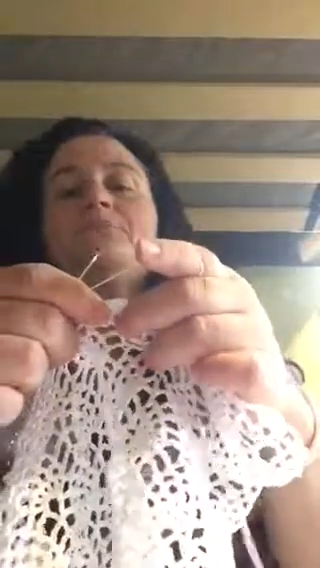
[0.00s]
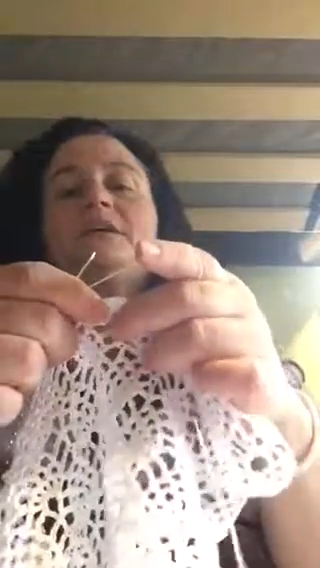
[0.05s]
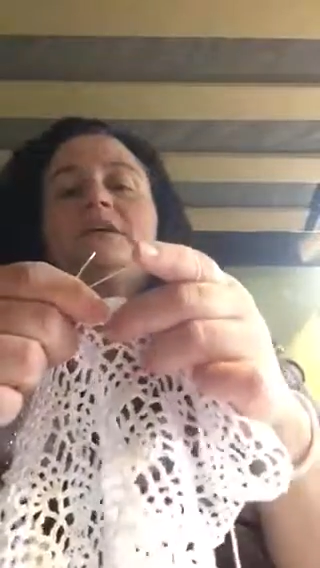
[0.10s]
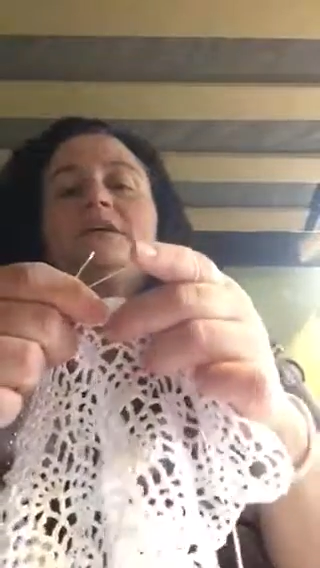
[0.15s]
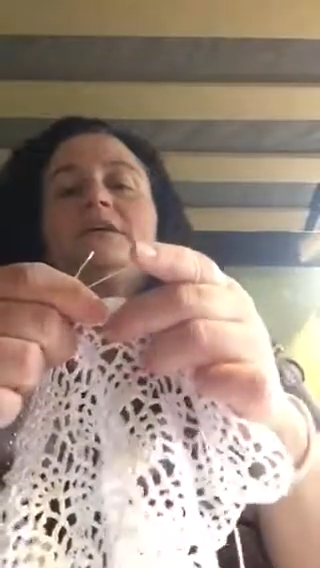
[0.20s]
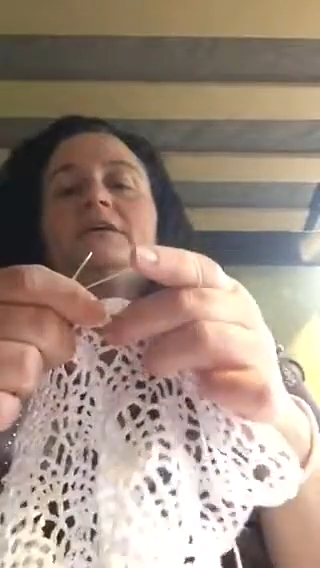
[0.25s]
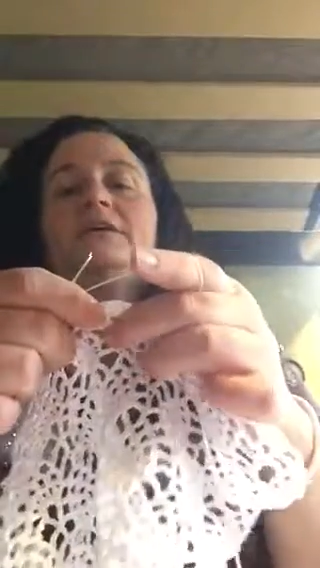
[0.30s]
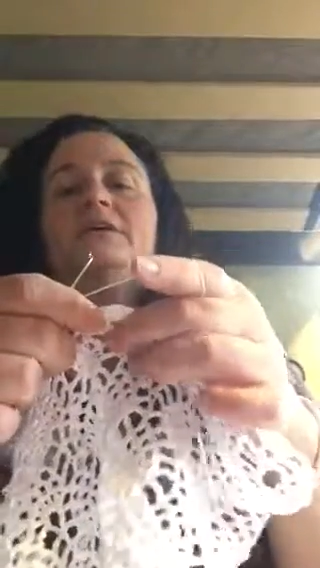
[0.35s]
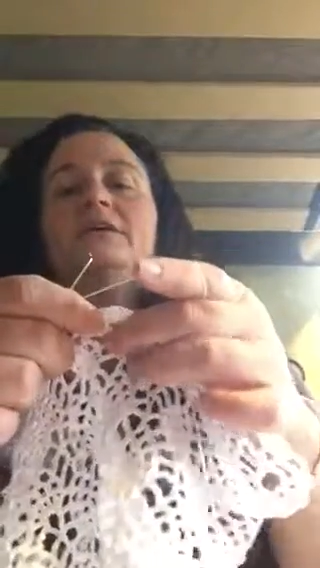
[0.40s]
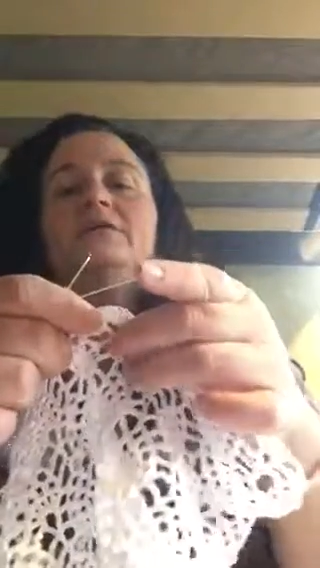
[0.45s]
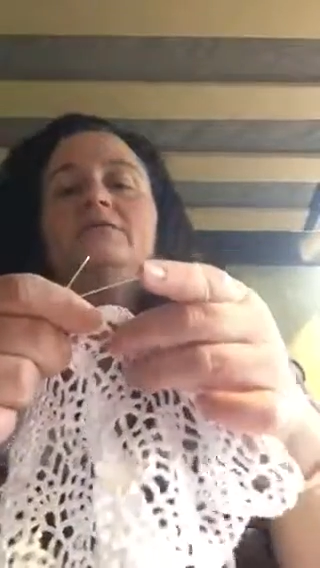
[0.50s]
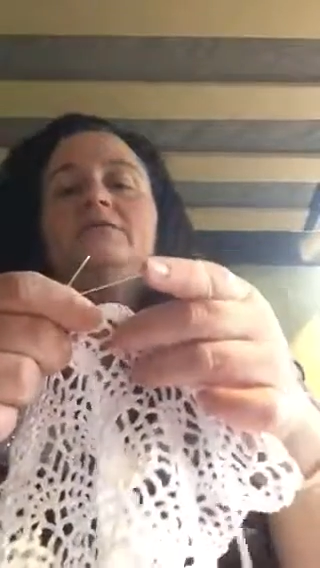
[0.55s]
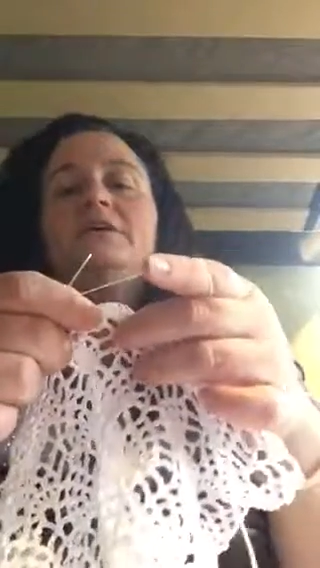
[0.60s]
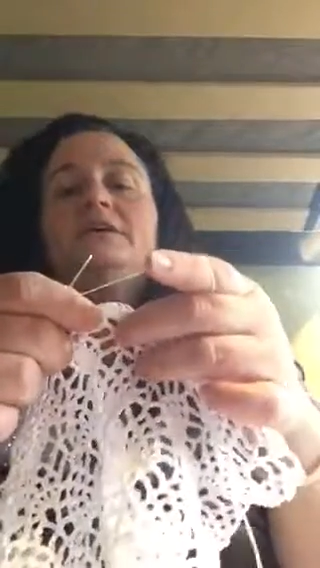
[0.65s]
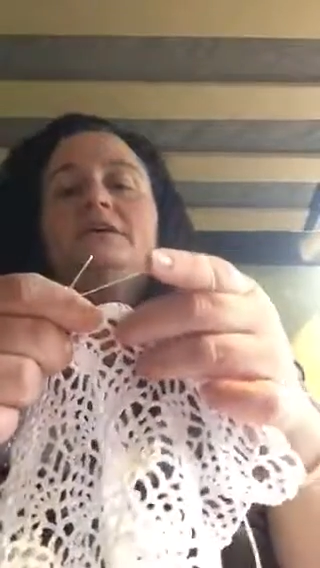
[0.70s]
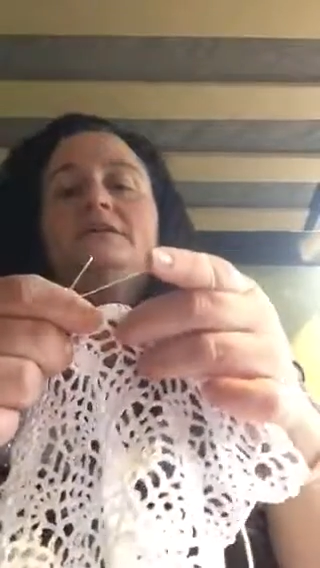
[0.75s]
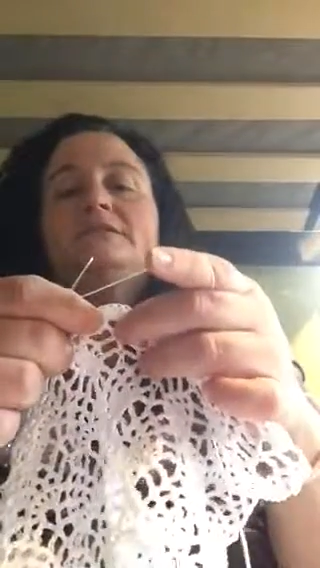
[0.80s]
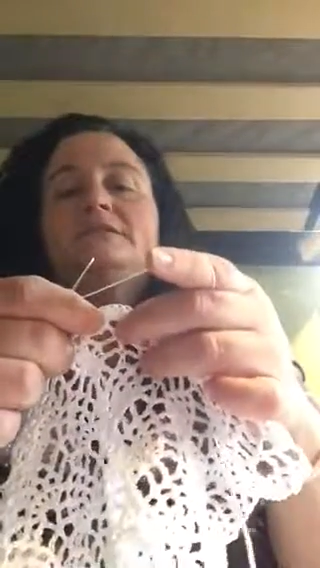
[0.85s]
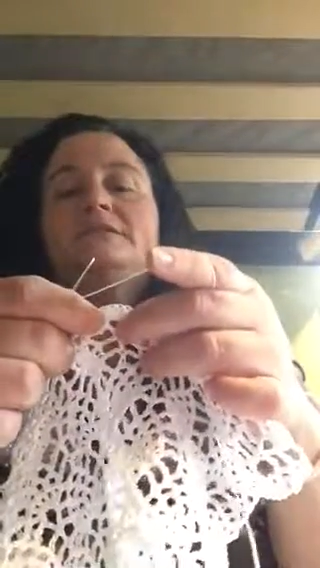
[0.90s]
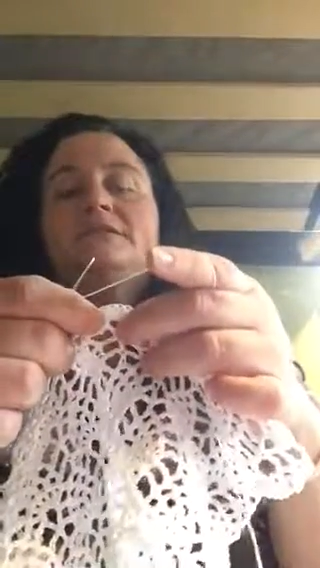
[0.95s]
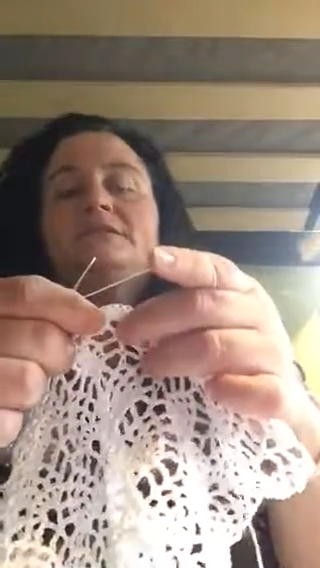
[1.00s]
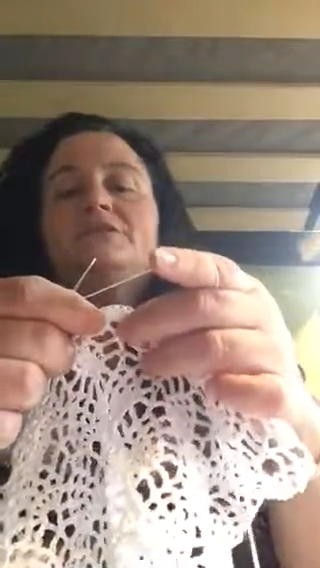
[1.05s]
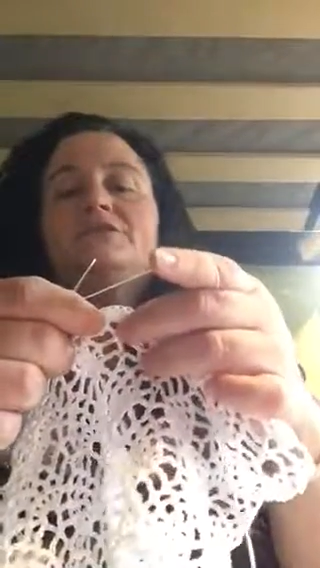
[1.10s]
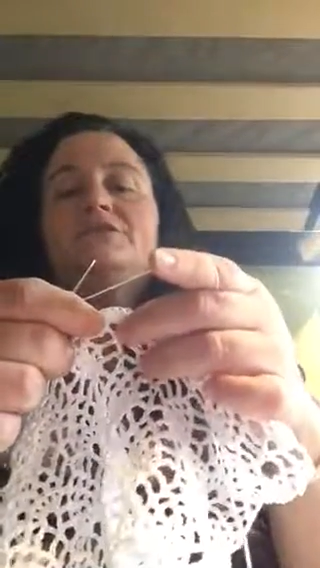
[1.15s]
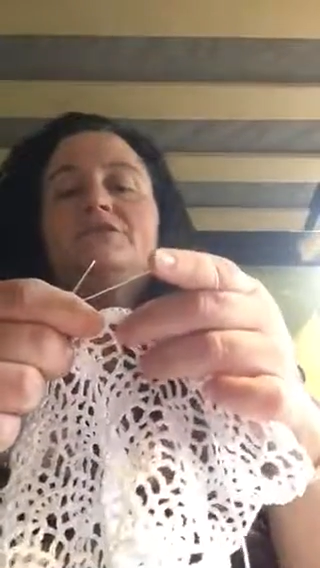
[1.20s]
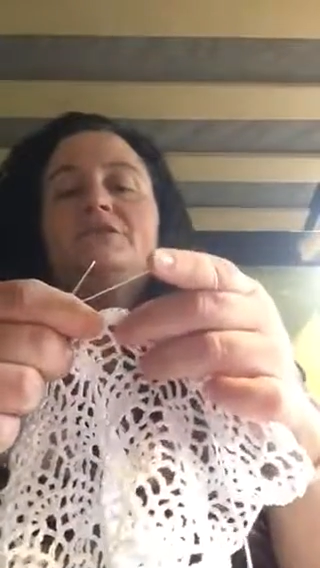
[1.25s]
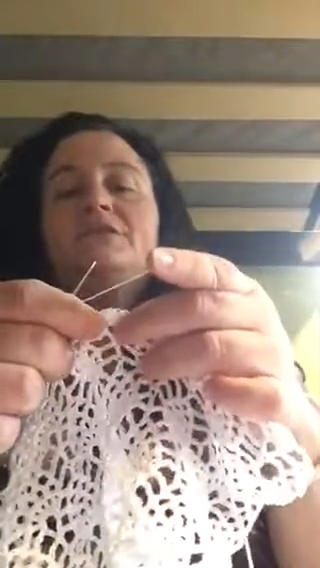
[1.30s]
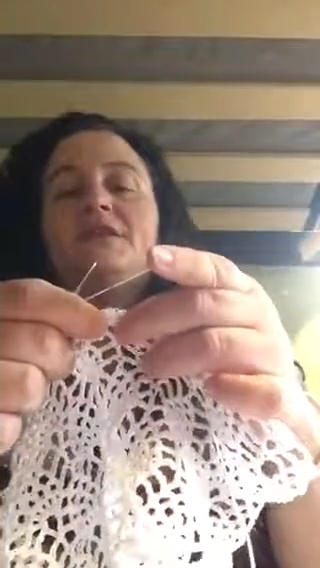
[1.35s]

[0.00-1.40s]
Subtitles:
And into the V-stitch,